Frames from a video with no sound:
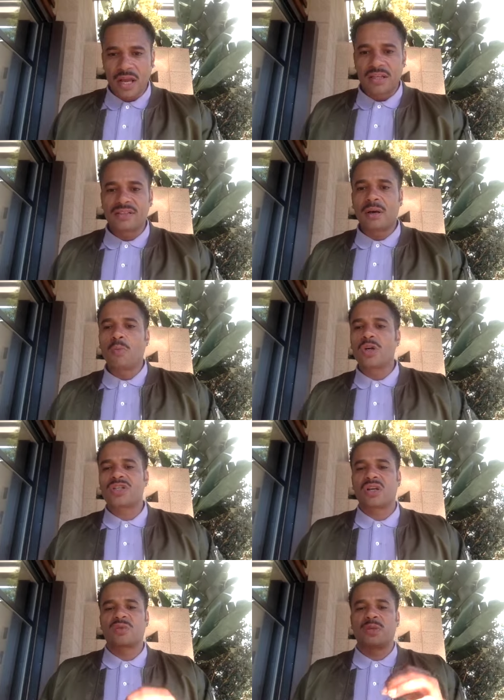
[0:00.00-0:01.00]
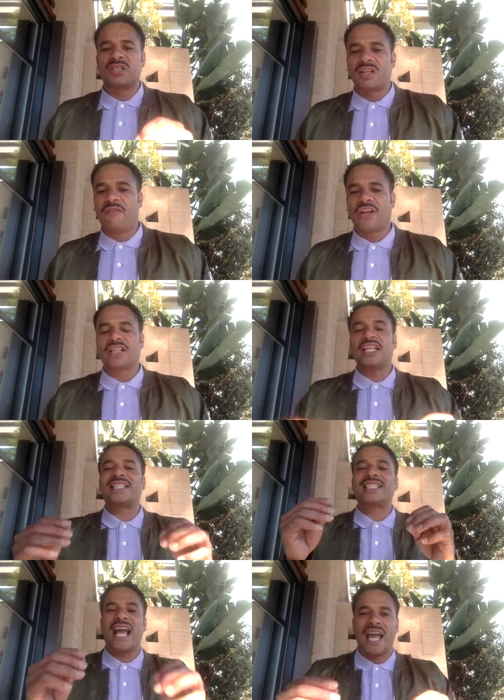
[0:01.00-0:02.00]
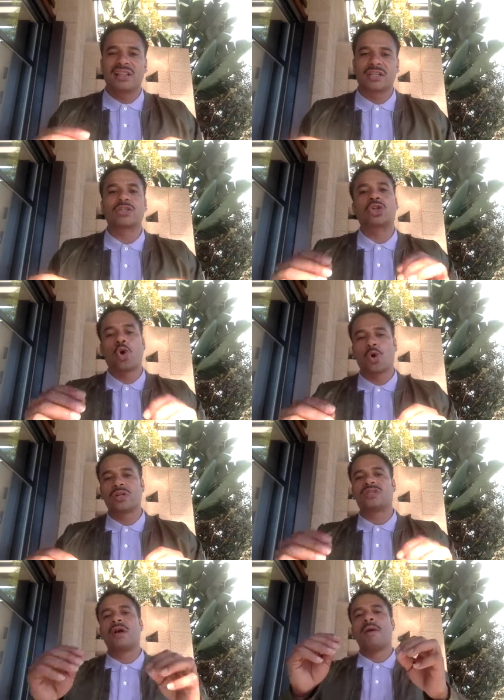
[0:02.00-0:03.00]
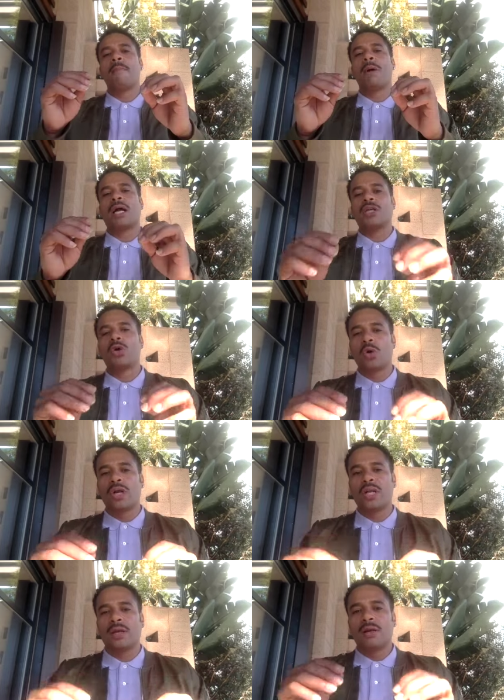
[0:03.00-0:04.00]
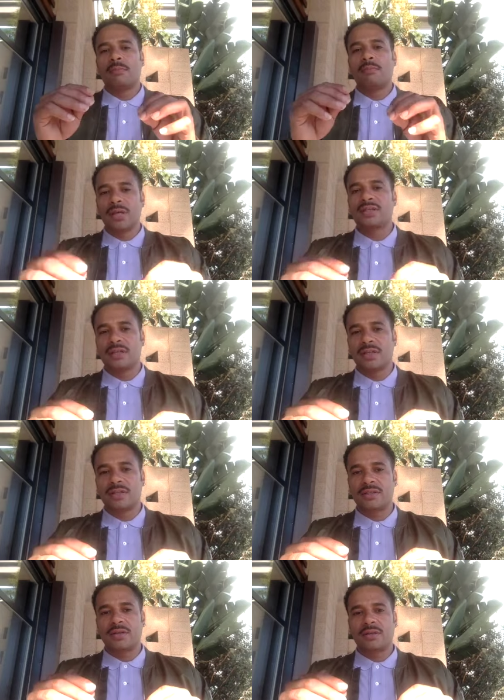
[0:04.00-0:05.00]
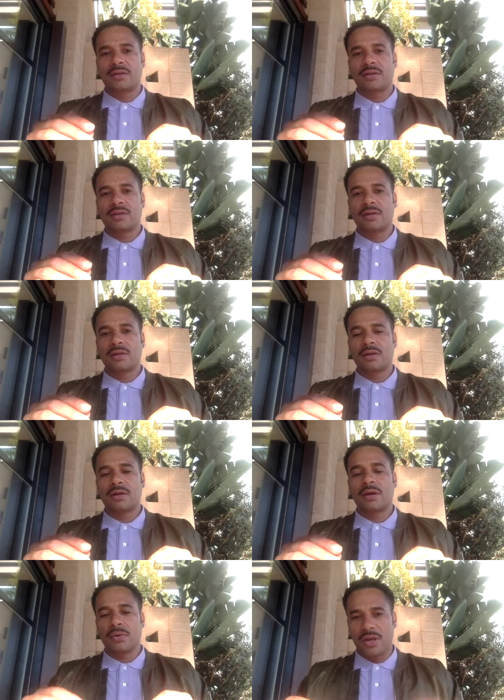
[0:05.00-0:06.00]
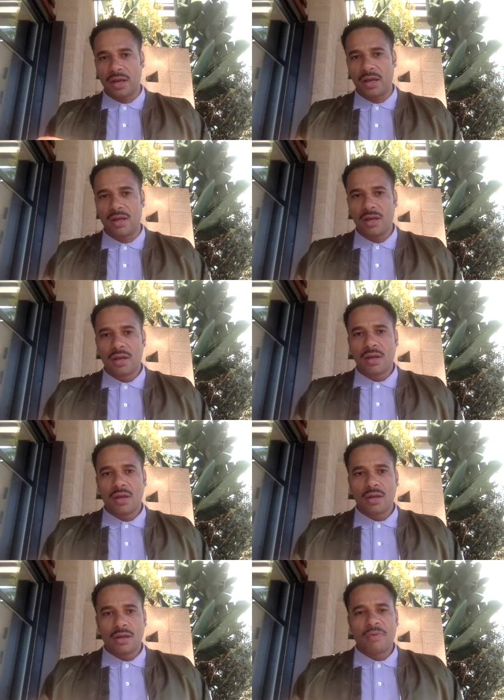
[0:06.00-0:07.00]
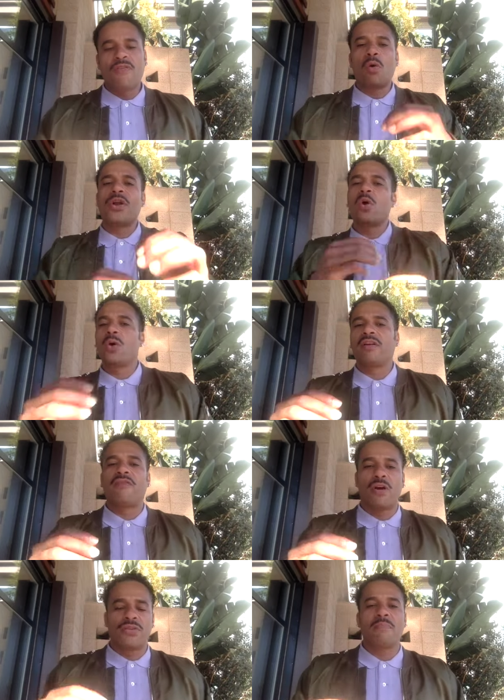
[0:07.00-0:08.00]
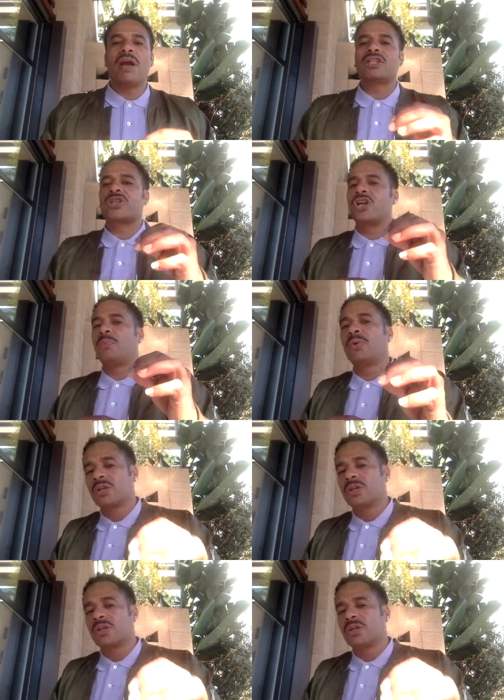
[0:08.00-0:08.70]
and some which are specifically tailored towards minority business. Okay? Before we go any further, make sure you